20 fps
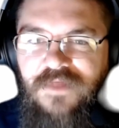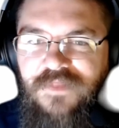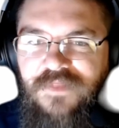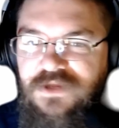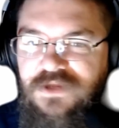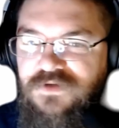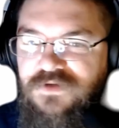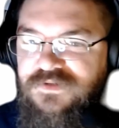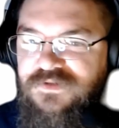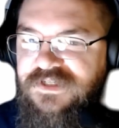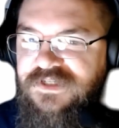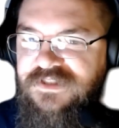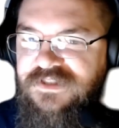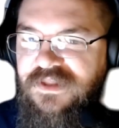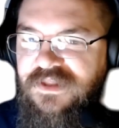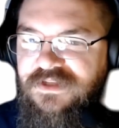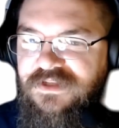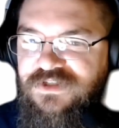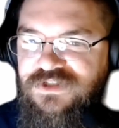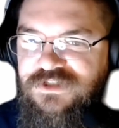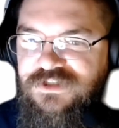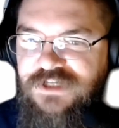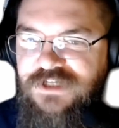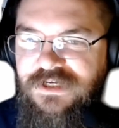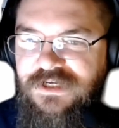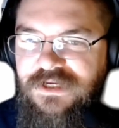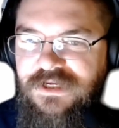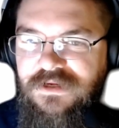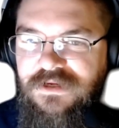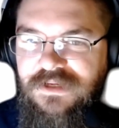that uses the
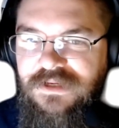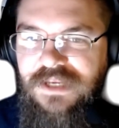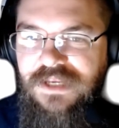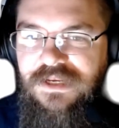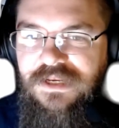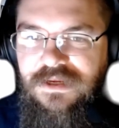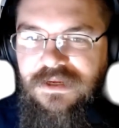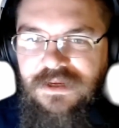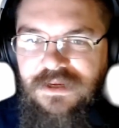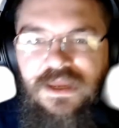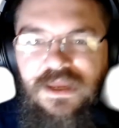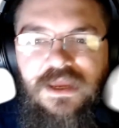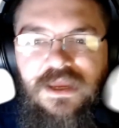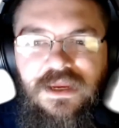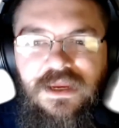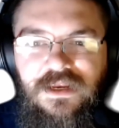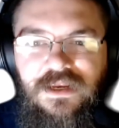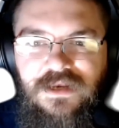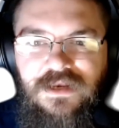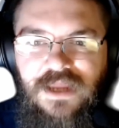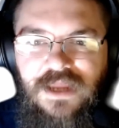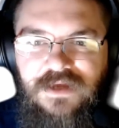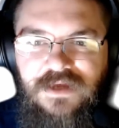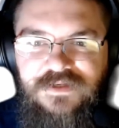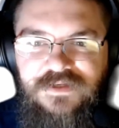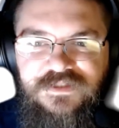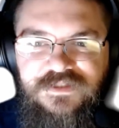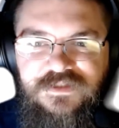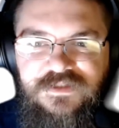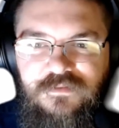Gini
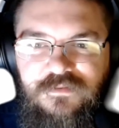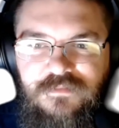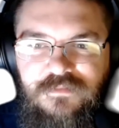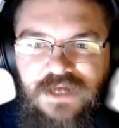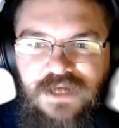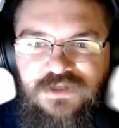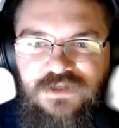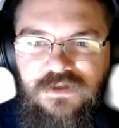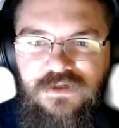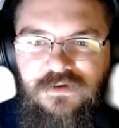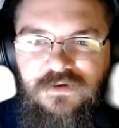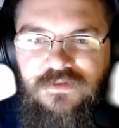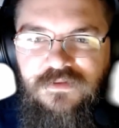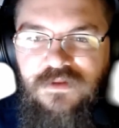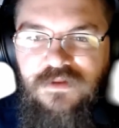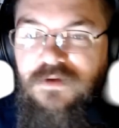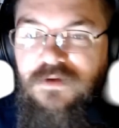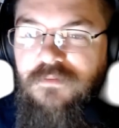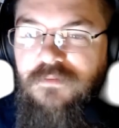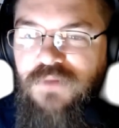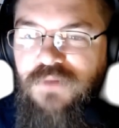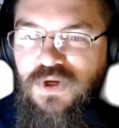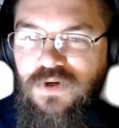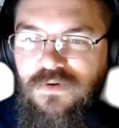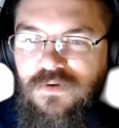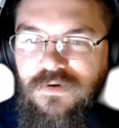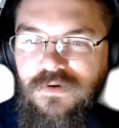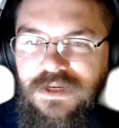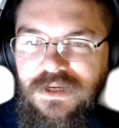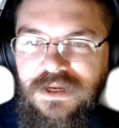index to measure the
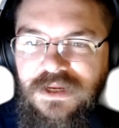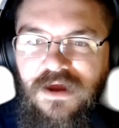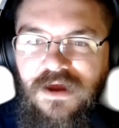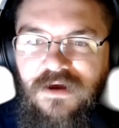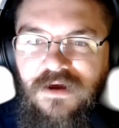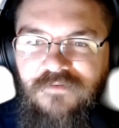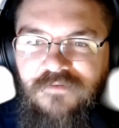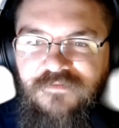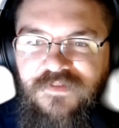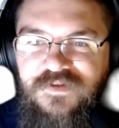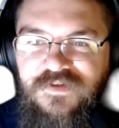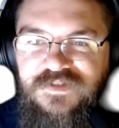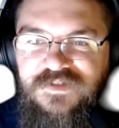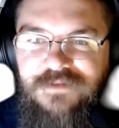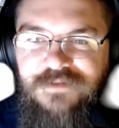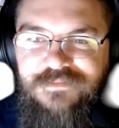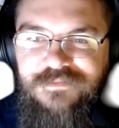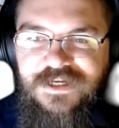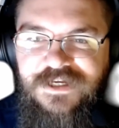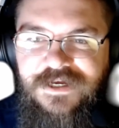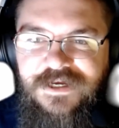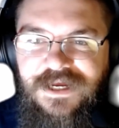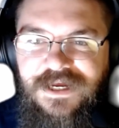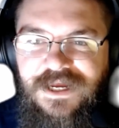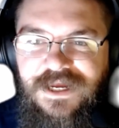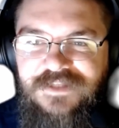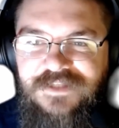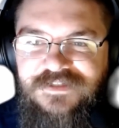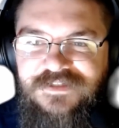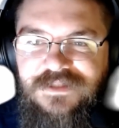impurity of the subset
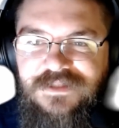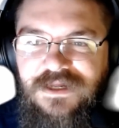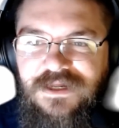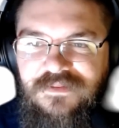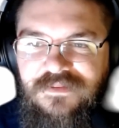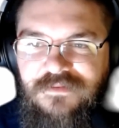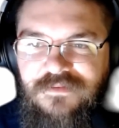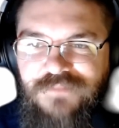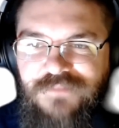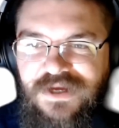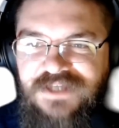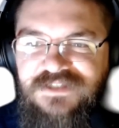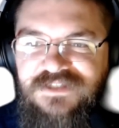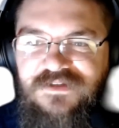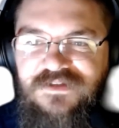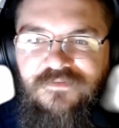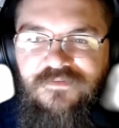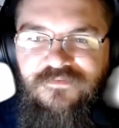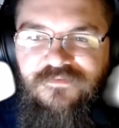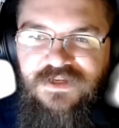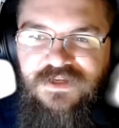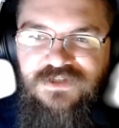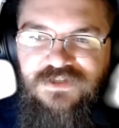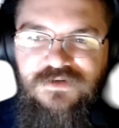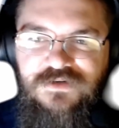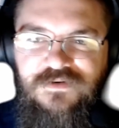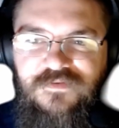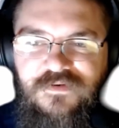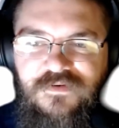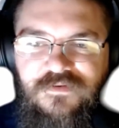and select the best
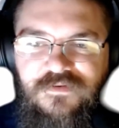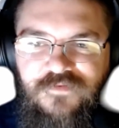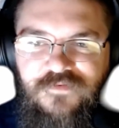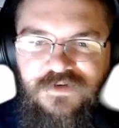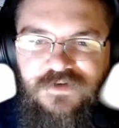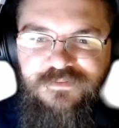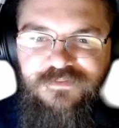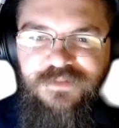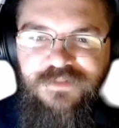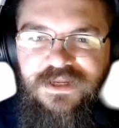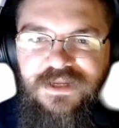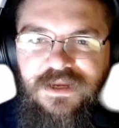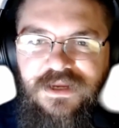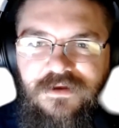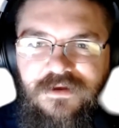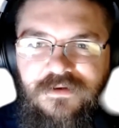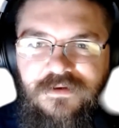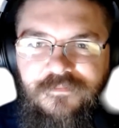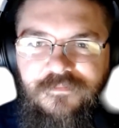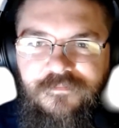feature for splitting.